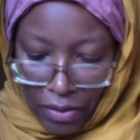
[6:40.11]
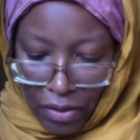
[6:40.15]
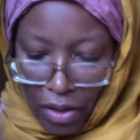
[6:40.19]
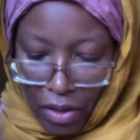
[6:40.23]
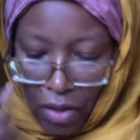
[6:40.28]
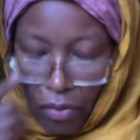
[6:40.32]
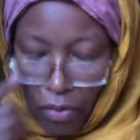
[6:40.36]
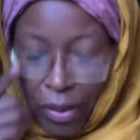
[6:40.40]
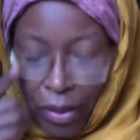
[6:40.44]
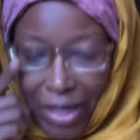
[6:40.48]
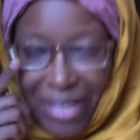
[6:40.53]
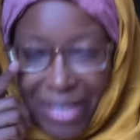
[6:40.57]

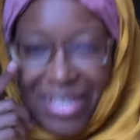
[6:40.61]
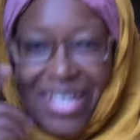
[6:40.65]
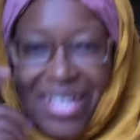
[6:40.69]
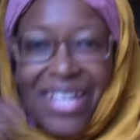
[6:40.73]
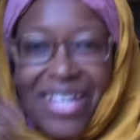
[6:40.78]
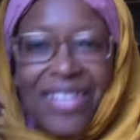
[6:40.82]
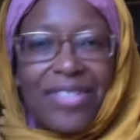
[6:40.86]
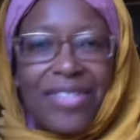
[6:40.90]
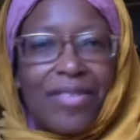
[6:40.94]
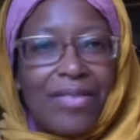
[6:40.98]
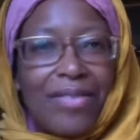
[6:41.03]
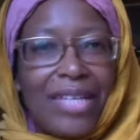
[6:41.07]
All right.
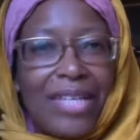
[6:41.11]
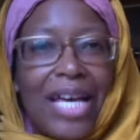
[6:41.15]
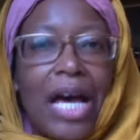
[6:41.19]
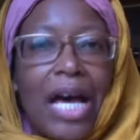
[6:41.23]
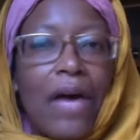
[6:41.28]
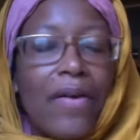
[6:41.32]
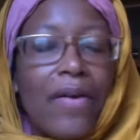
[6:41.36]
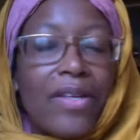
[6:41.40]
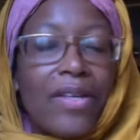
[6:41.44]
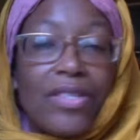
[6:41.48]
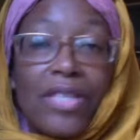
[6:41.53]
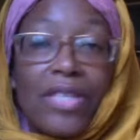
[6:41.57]
So
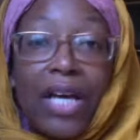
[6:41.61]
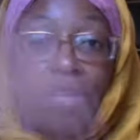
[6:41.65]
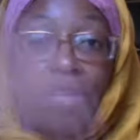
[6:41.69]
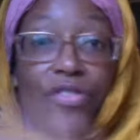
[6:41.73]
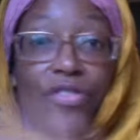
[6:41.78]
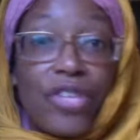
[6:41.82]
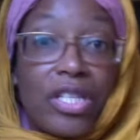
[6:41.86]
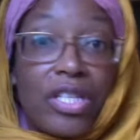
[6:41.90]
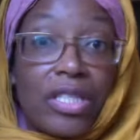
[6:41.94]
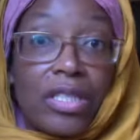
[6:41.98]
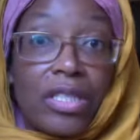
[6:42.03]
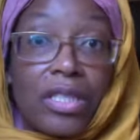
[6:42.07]
now it's not
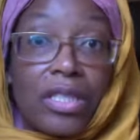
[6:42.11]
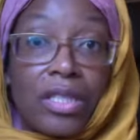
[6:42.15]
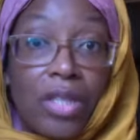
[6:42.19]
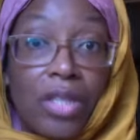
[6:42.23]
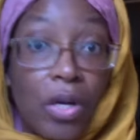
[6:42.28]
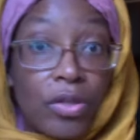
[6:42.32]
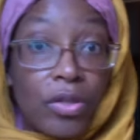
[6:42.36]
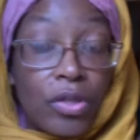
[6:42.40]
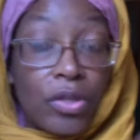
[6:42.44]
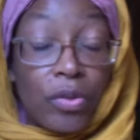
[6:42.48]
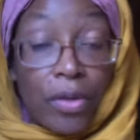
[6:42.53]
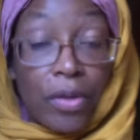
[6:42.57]
just
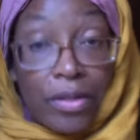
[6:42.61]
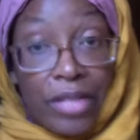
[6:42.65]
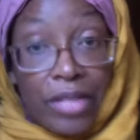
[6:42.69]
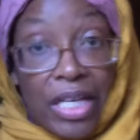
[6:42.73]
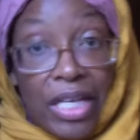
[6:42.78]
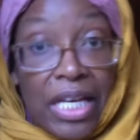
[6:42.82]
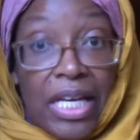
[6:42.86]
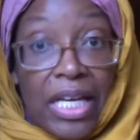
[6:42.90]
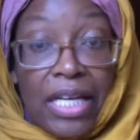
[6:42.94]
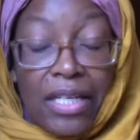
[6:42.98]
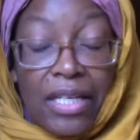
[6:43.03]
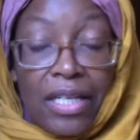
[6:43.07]
those who are
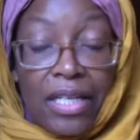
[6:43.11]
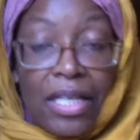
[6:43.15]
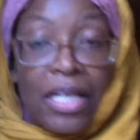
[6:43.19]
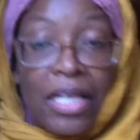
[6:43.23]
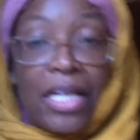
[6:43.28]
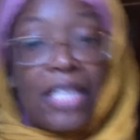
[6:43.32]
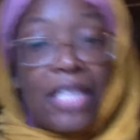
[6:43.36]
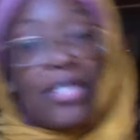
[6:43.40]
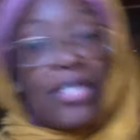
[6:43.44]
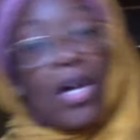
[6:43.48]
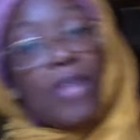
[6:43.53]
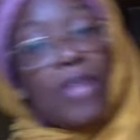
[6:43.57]
dead.
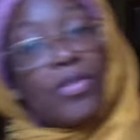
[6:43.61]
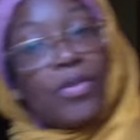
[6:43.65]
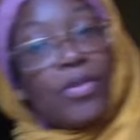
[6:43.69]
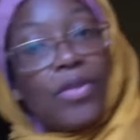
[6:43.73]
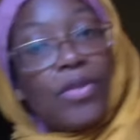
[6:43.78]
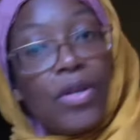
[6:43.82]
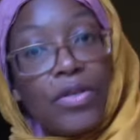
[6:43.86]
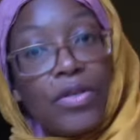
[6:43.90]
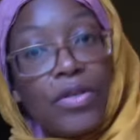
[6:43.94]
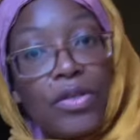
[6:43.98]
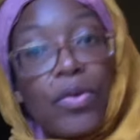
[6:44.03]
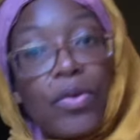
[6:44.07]
It's also
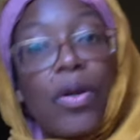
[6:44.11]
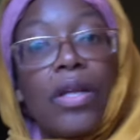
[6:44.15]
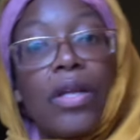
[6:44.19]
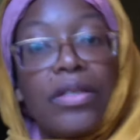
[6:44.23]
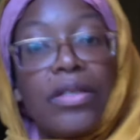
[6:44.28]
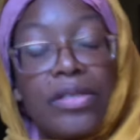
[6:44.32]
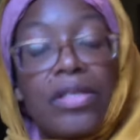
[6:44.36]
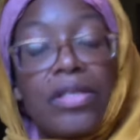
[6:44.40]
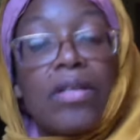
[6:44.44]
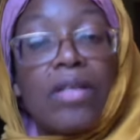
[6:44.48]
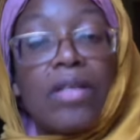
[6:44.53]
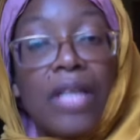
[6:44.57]
those who are
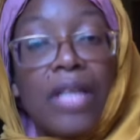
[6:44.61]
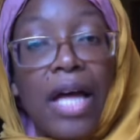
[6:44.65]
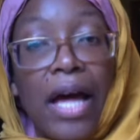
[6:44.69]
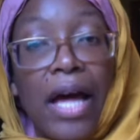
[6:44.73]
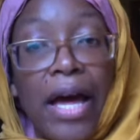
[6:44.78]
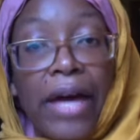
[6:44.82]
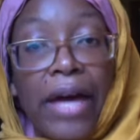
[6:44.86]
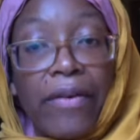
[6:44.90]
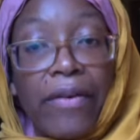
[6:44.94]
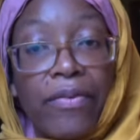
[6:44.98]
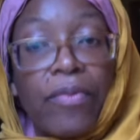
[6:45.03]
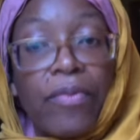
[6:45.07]
still
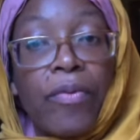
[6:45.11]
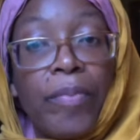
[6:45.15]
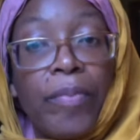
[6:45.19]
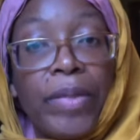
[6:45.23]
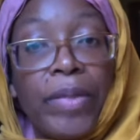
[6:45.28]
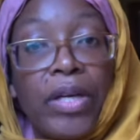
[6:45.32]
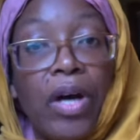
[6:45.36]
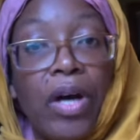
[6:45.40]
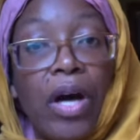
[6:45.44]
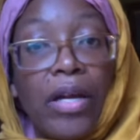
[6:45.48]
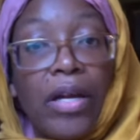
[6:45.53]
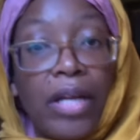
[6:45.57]
alive will be
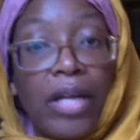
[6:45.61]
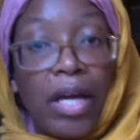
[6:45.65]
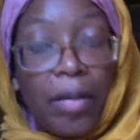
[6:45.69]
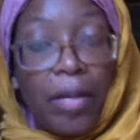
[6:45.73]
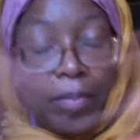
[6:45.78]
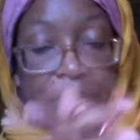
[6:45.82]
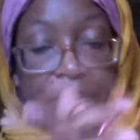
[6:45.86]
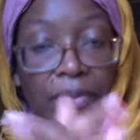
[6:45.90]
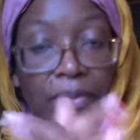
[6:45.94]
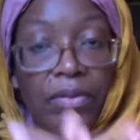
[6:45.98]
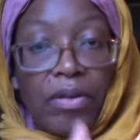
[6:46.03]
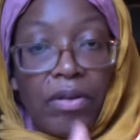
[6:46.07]
caught up.
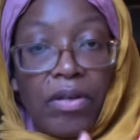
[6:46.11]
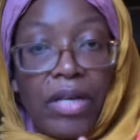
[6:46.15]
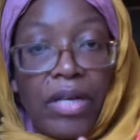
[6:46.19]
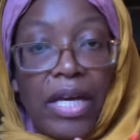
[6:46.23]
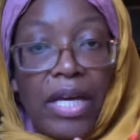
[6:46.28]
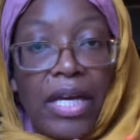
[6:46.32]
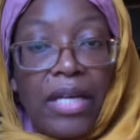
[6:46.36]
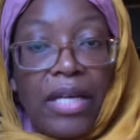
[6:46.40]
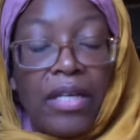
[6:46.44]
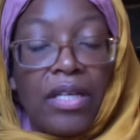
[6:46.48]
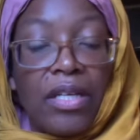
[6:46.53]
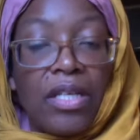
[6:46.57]

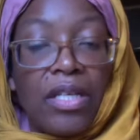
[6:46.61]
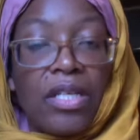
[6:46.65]
Okay.